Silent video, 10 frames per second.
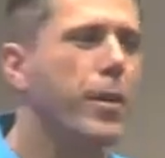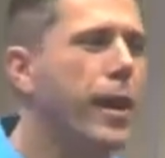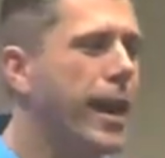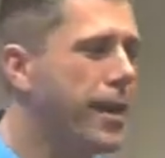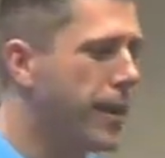
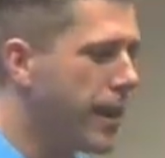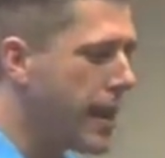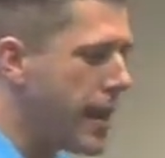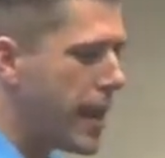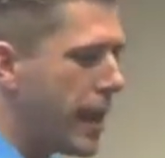Okay?
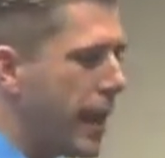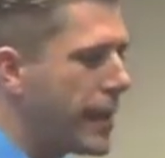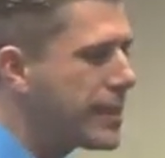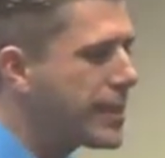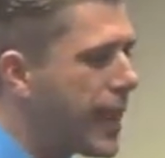
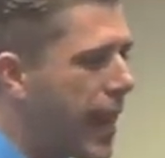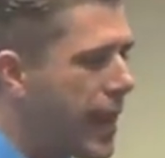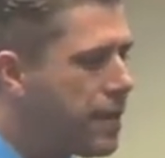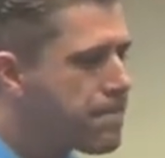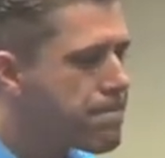Let's
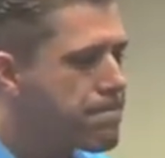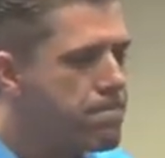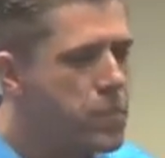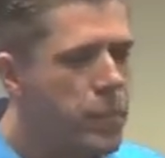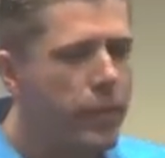say
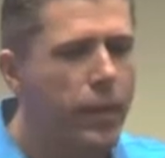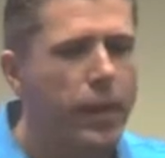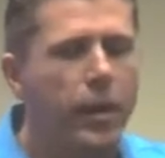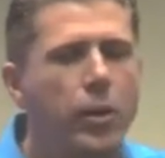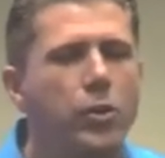
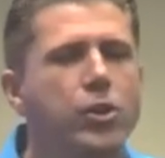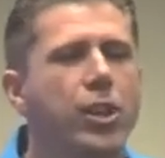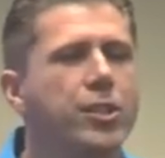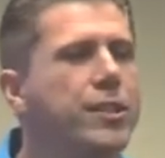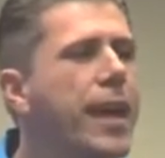you
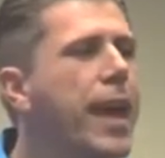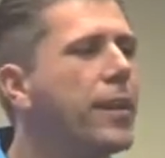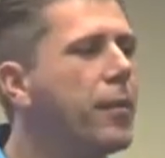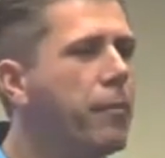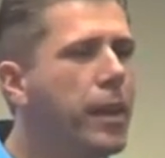just had
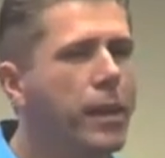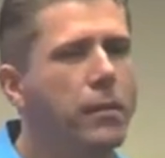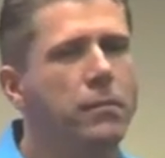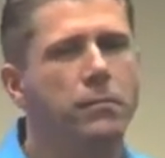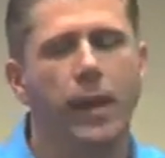a
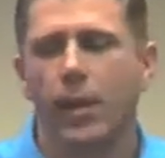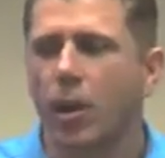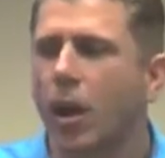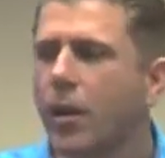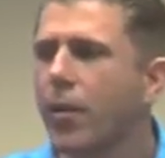meal and you
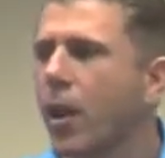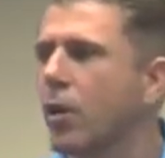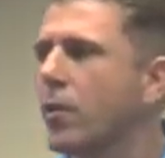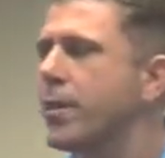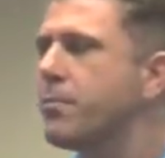aren't
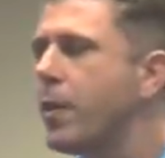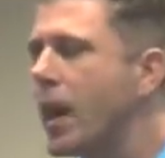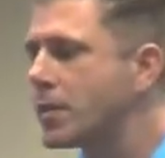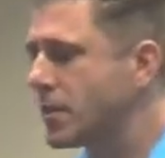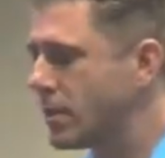hungry,
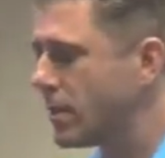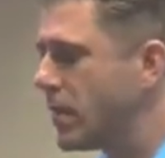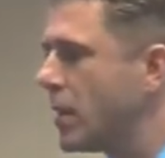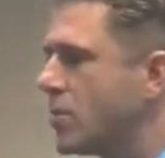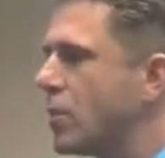
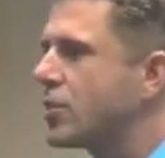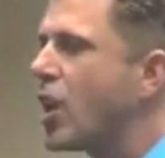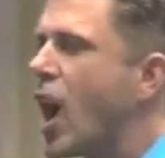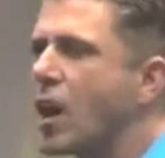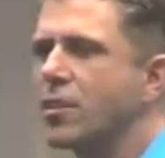but the
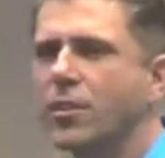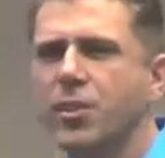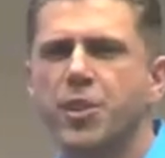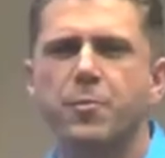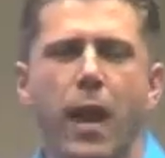thought,
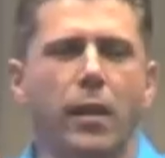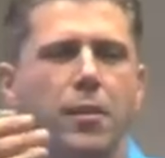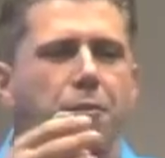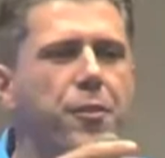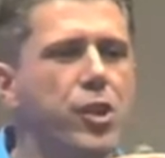the smell,
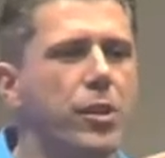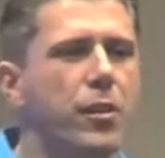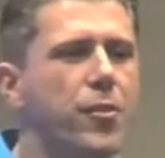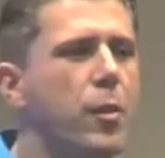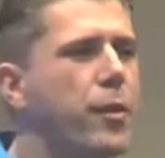the vision
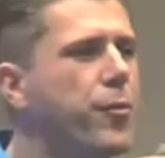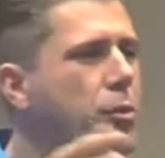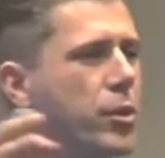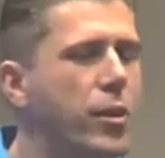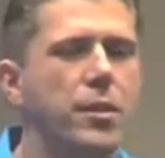of yummy
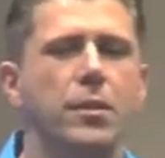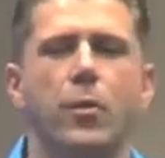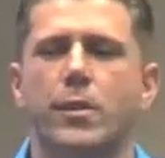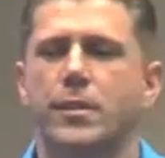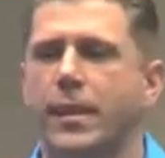food crosses
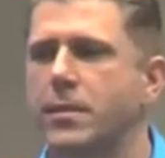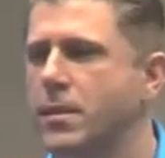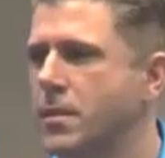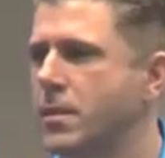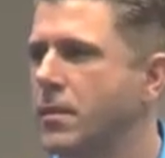our
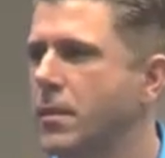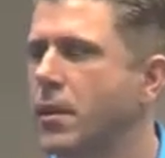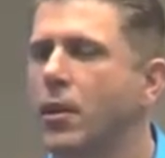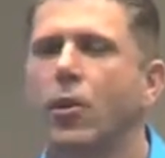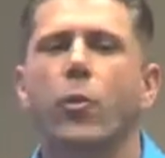senses.
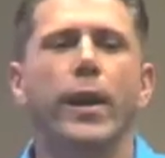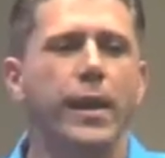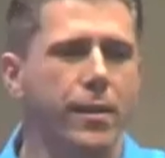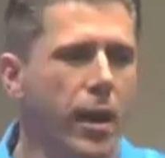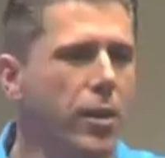We
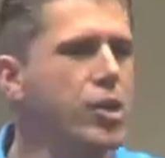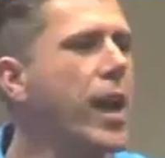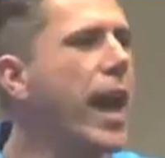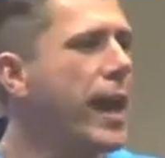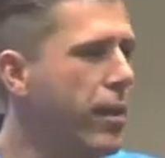indulge
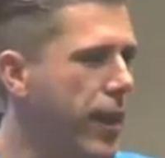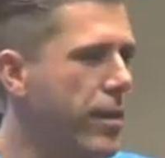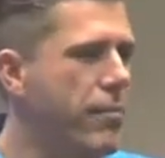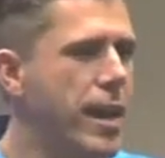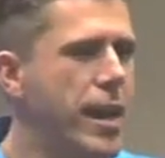anyway,
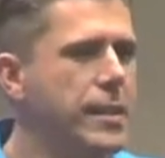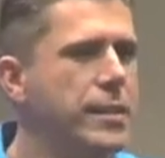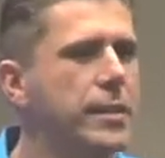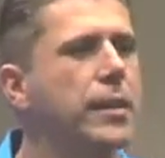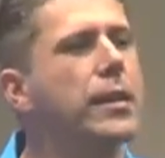right?
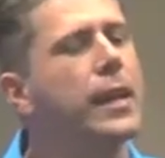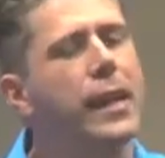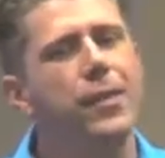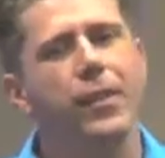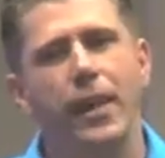
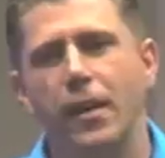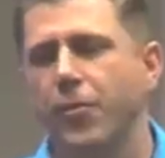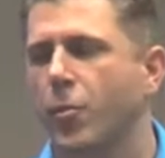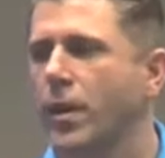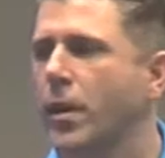Even
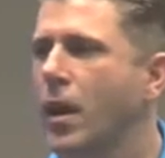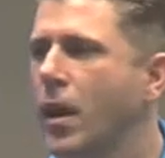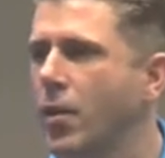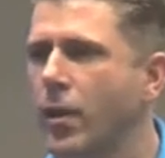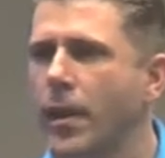if we're not
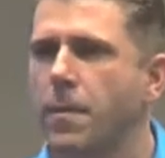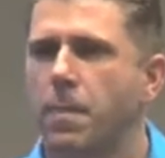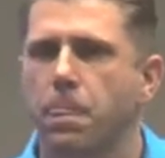hungry.